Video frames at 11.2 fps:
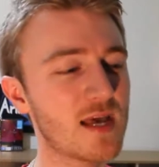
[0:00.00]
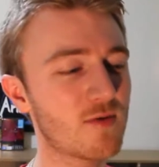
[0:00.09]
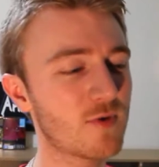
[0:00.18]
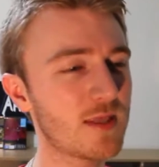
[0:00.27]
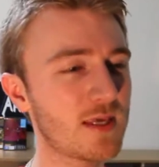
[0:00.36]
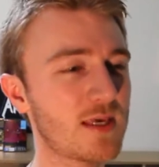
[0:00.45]
that
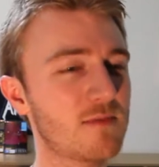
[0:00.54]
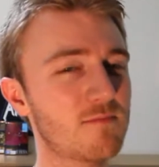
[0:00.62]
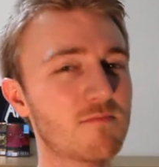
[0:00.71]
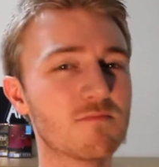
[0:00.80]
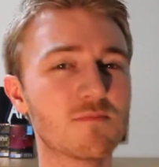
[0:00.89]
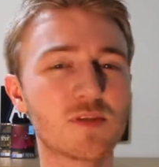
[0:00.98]
really
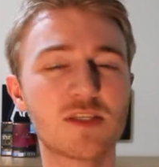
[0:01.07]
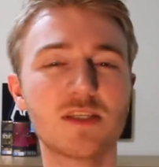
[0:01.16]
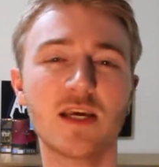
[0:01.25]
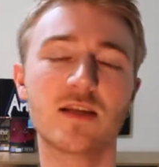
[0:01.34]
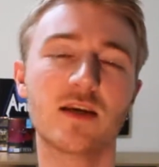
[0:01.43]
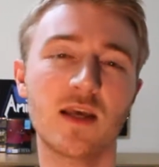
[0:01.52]

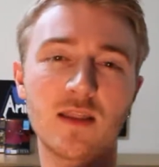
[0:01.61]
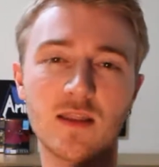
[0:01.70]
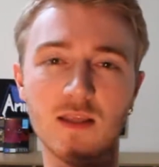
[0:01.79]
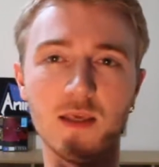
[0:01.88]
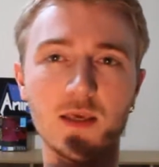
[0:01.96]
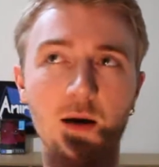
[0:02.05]
sit in
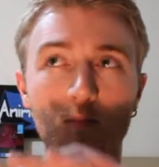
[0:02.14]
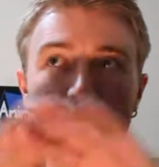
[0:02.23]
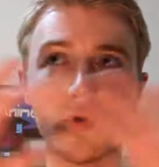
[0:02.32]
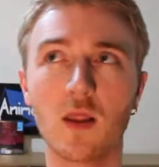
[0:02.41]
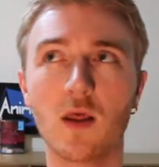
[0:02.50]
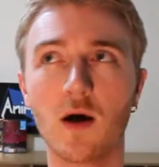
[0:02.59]
the
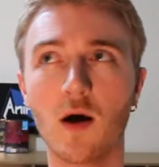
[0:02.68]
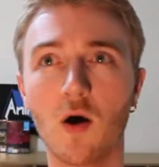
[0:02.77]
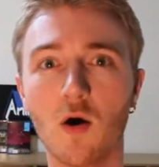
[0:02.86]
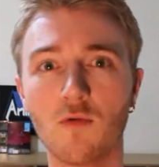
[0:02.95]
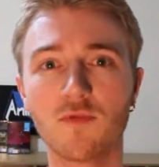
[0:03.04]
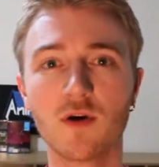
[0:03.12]
umbrella
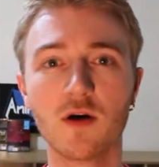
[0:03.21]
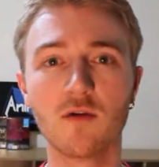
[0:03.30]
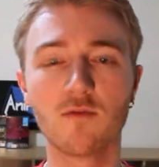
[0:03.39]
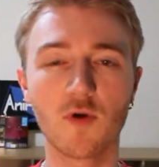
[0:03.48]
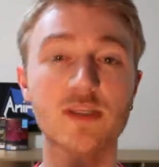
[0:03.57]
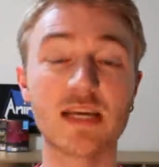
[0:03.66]
of
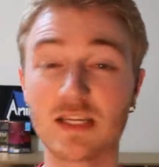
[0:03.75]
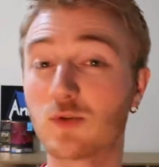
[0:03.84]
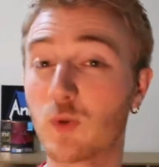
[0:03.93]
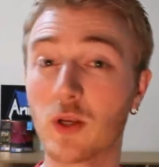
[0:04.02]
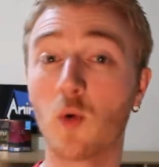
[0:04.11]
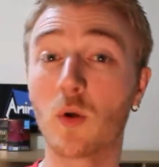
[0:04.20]
voice actors
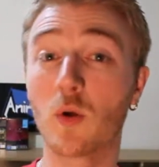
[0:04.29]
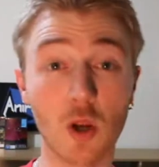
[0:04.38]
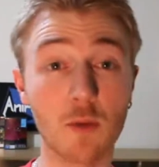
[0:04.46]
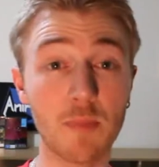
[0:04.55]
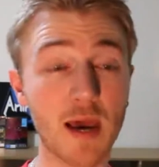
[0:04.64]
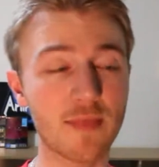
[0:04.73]
we know a lot
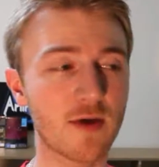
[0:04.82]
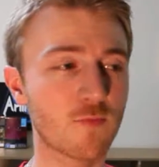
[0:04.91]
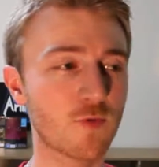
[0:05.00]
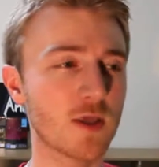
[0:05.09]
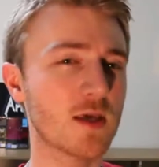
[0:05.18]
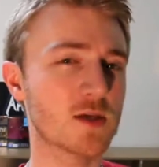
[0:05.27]
about. They
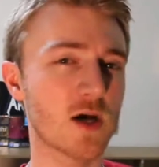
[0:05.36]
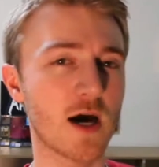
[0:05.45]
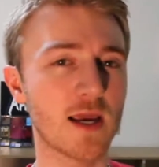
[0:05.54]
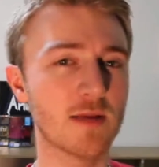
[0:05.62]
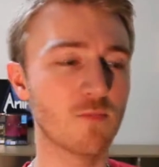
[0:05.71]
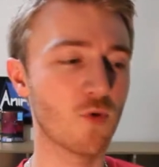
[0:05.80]
really tie
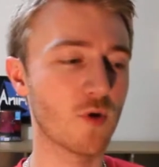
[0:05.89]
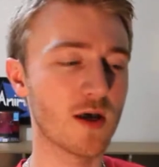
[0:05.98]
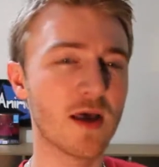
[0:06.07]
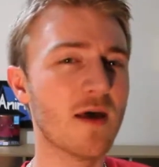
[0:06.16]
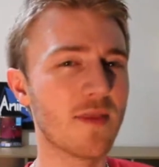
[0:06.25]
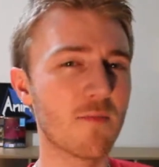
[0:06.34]
in
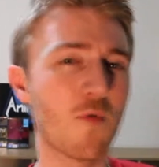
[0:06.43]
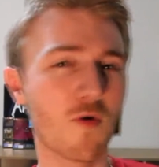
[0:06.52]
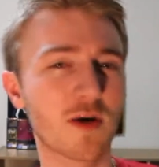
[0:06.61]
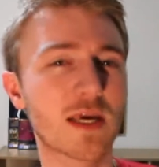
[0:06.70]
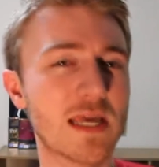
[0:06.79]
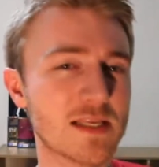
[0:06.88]
more, they're more
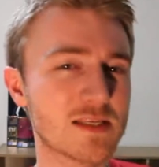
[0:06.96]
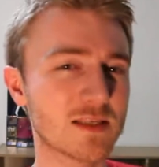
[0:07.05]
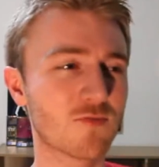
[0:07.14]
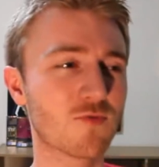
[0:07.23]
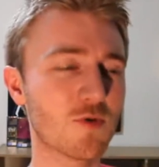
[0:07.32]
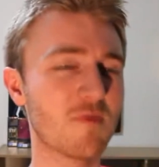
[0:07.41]
akin to the
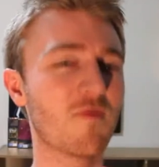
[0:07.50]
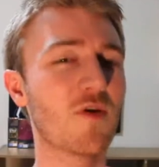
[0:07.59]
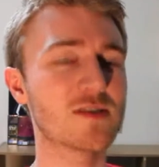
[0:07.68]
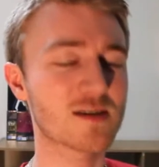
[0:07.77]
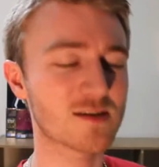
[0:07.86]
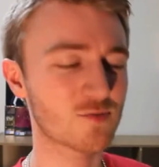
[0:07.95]
Ruby
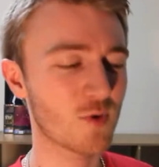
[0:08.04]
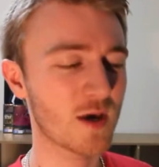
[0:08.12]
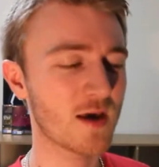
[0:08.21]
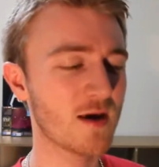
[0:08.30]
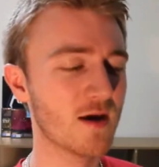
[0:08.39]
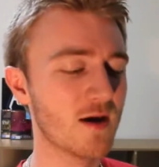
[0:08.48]
voice actors
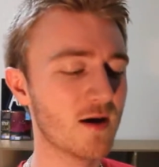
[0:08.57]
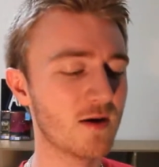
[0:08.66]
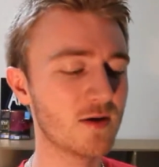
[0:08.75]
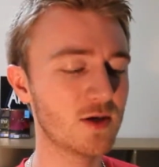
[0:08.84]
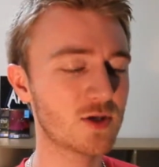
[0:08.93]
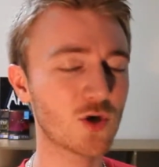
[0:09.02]
where
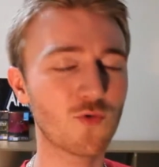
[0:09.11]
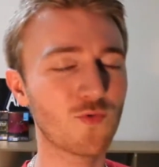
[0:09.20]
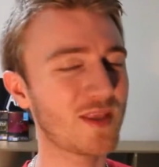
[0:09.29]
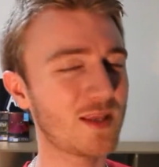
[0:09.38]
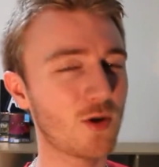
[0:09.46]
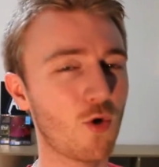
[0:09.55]
you don't
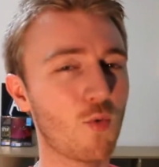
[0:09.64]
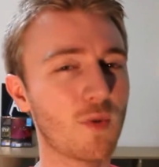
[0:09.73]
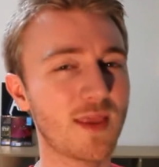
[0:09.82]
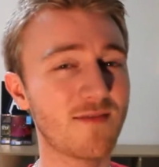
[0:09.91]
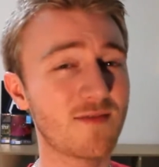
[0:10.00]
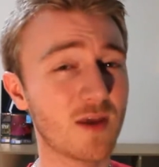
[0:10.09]
really know what
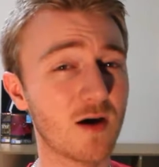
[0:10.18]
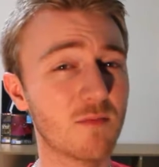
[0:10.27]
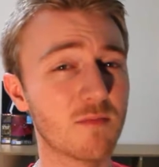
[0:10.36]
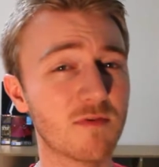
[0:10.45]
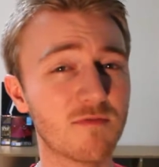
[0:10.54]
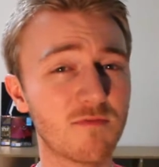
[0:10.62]
they've
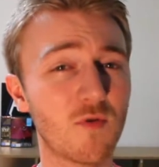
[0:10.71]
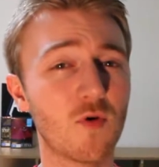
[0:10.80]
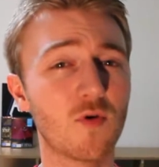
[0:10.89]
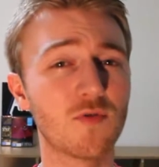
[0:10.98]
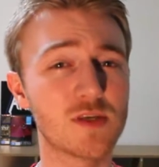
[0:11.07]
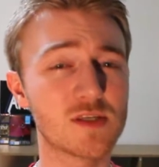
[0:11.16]
done
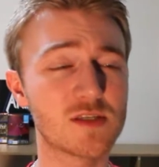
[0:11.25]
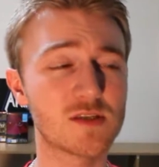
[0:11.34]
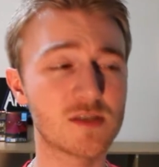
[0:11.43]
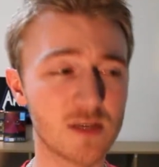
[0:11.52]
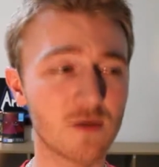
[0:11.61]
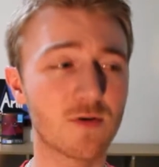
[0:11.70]
before this
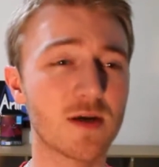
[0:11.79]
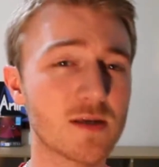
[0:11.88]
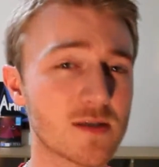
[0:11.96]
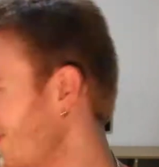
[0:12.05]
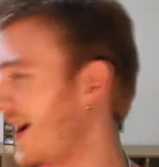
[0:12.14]
series.